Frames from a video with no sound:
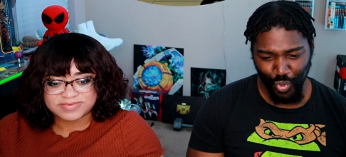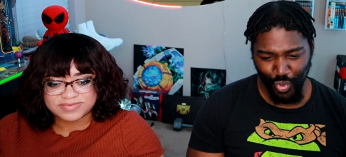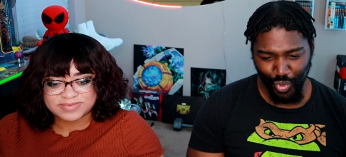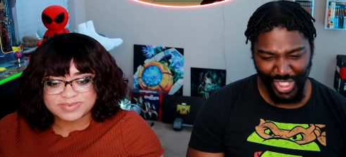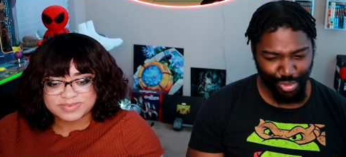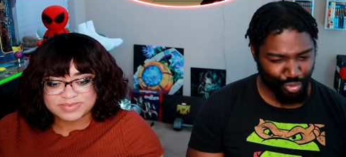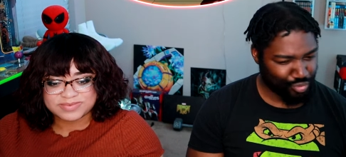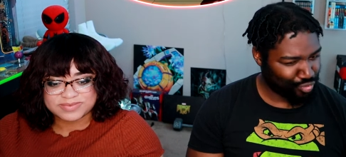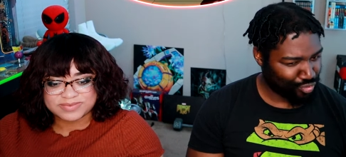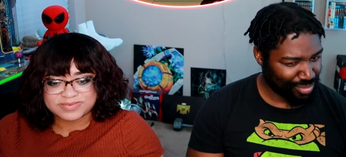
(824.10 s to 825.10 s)
Speaker 1: He's
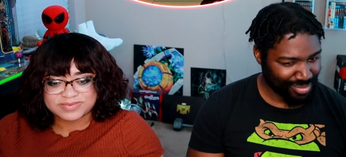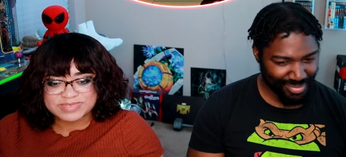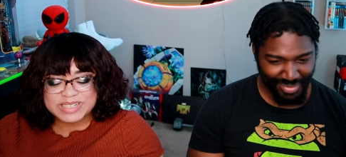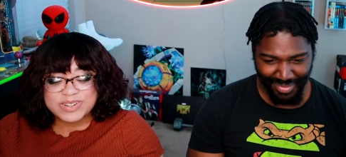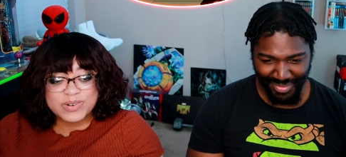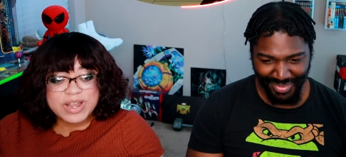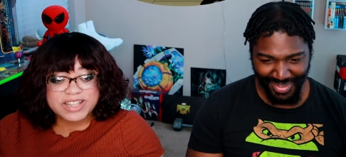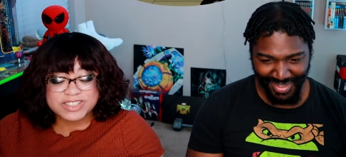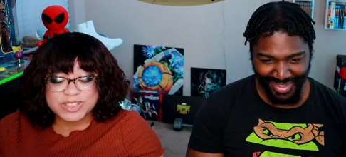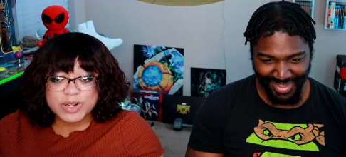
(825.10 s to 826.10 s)
Speaker 2: gonna
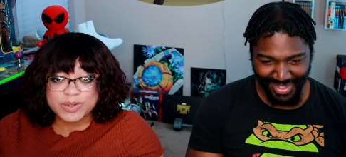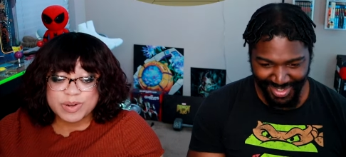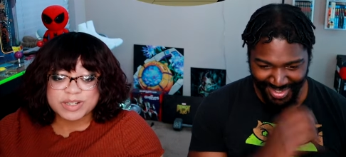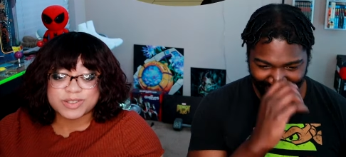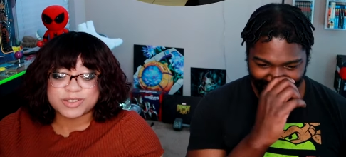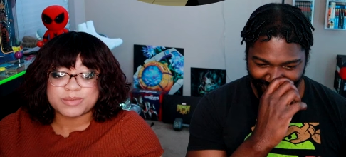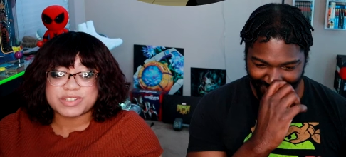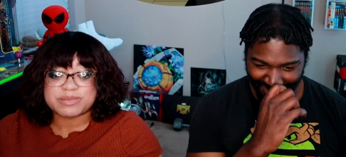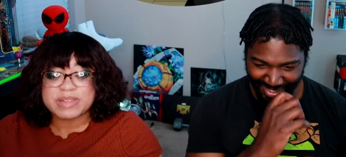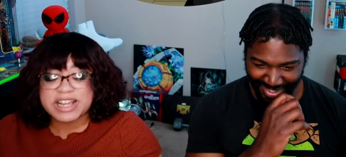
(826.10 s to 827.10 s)
have to turn around and do
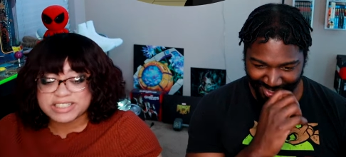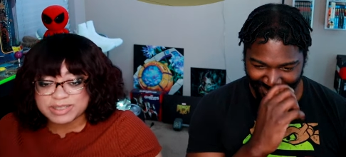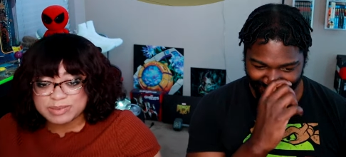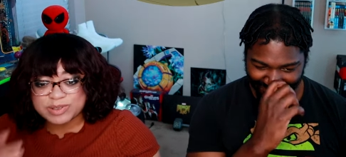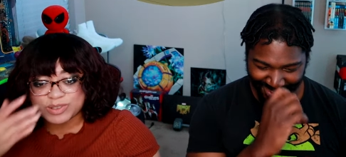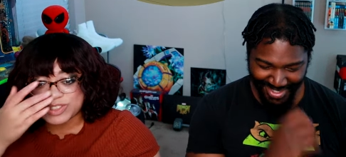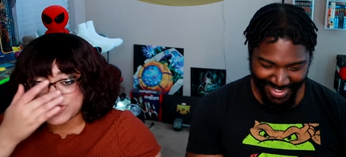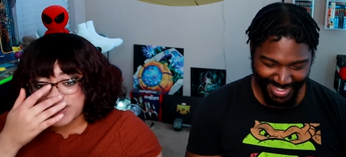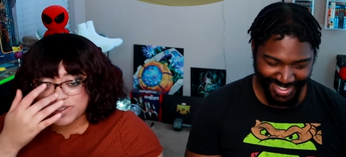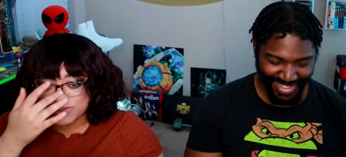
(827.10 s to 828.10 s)
some gymnastic moves
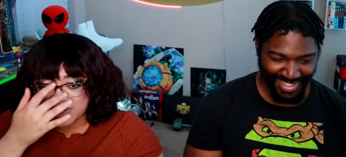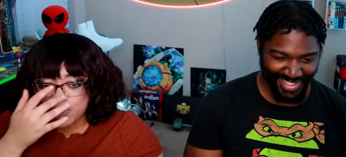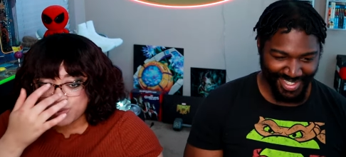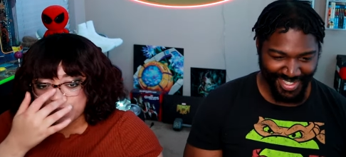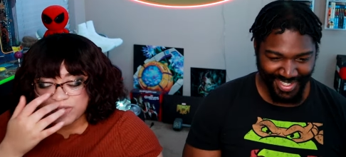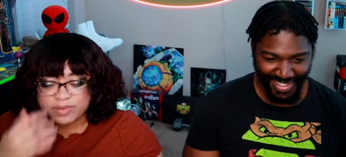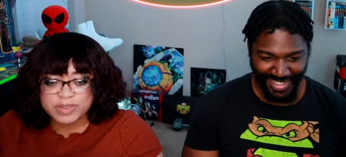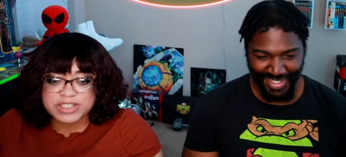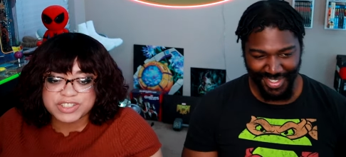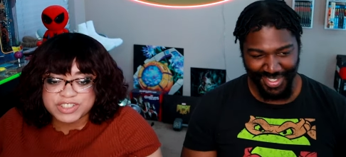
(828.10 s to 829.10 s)
to try to recuperate
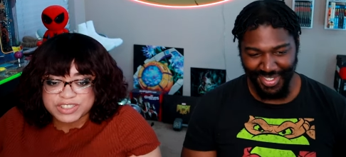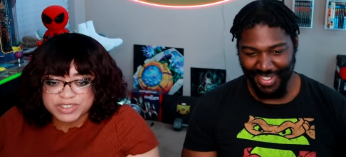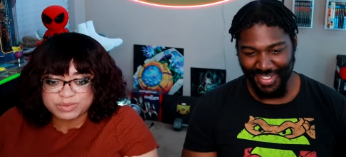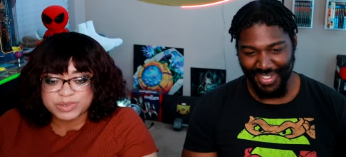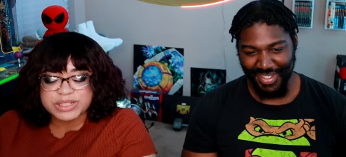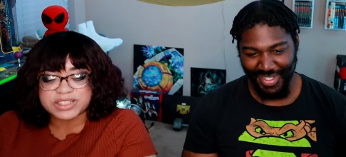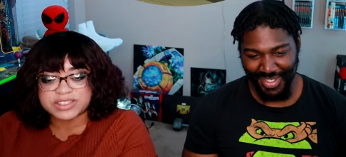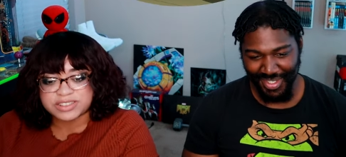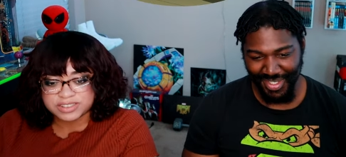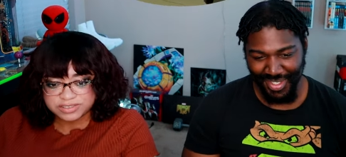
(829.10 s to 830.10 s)
from what he just
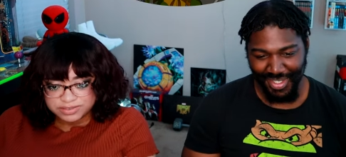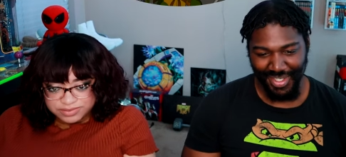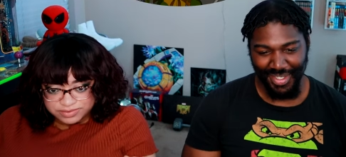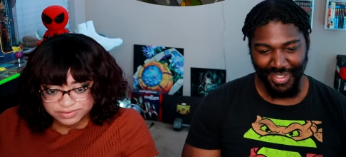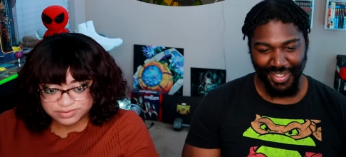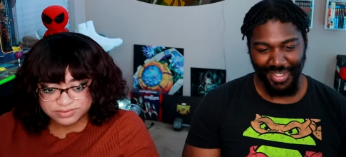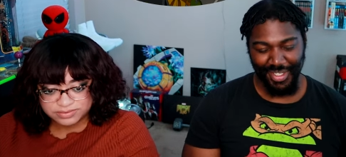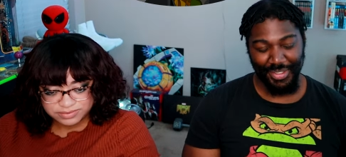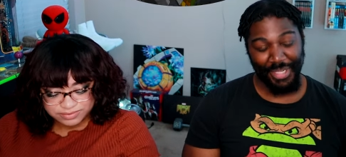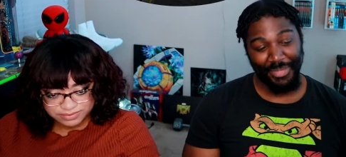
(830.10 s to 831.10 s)
witnessed.
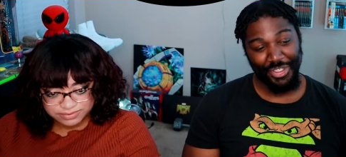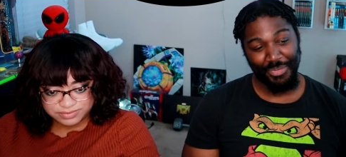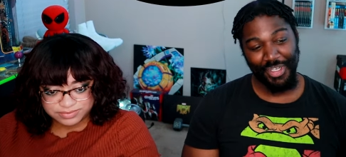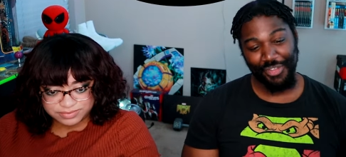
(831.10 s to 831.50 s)
Speaker 1: Like, bitch, you